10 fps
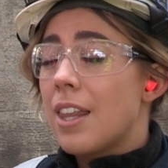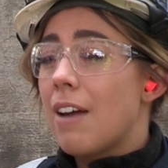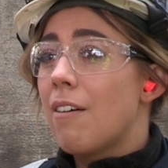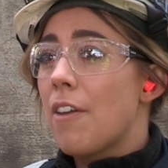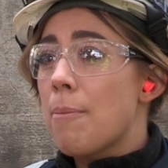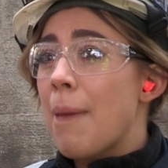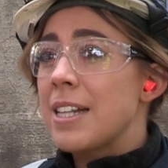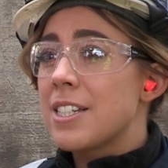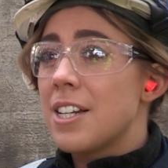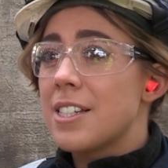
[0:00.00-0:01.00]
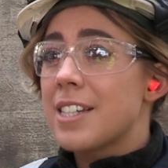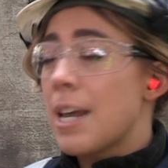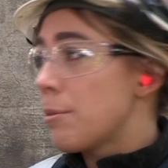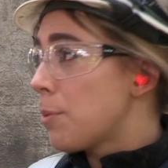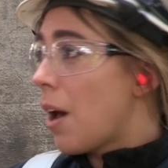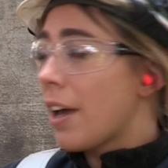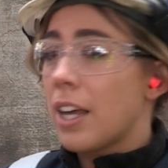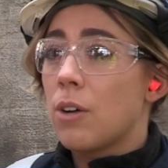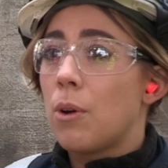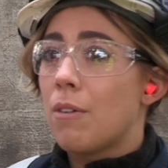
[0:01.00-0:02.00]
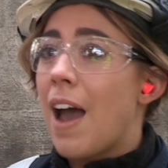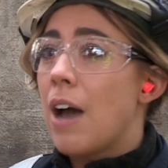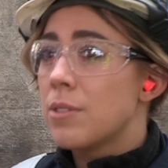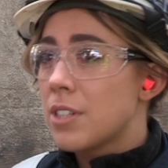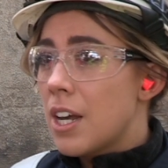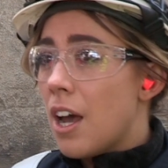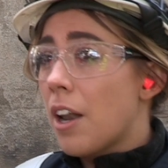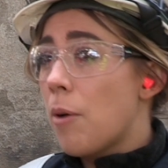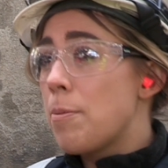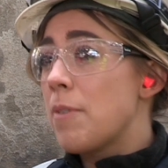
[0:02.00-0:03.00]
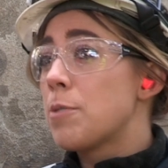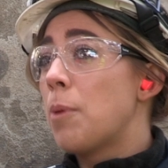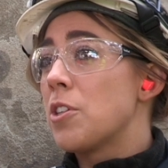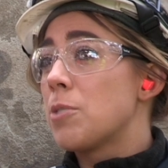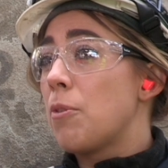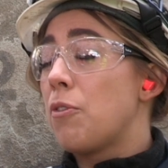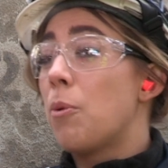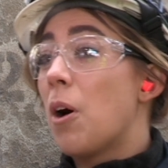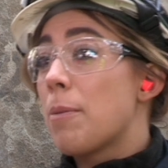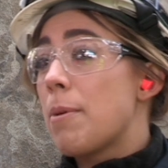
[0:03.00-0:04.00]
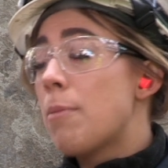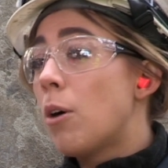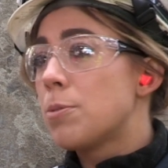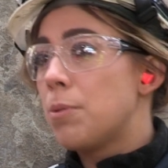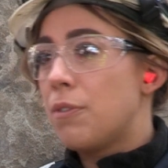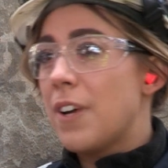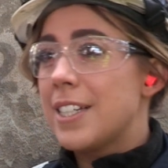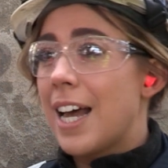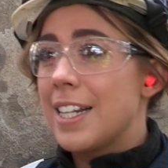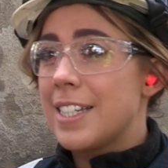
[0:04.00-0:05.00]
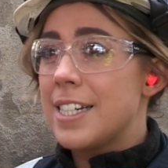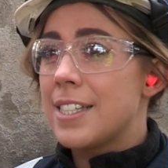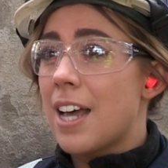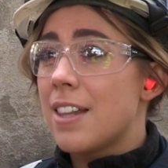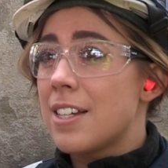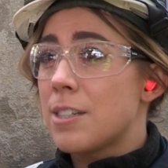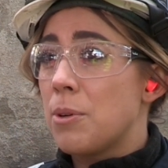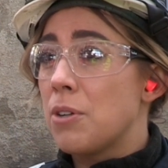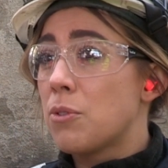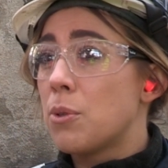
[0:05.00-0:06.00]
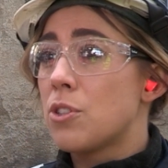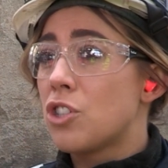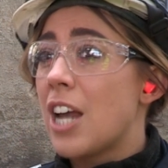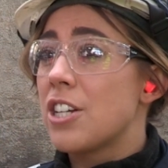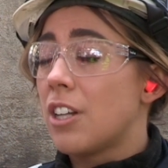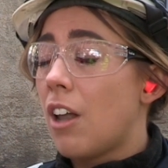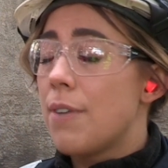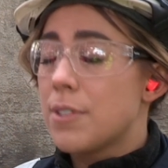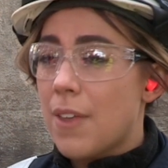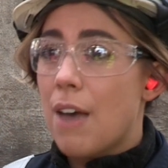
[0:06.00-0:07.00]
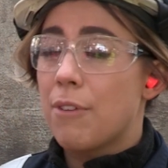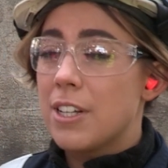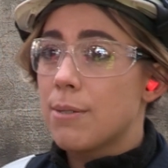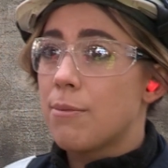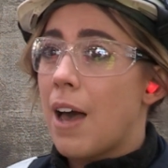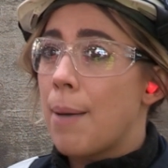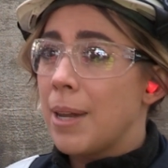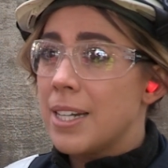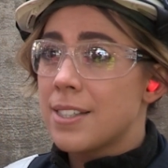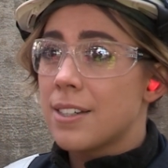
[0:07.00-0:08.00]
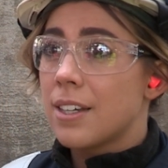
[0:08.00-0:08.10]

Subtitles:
There are other maintenance teams working all around, and I would be responsible for what could be multiple fatalities, and this would of course change the lives of their friends and families.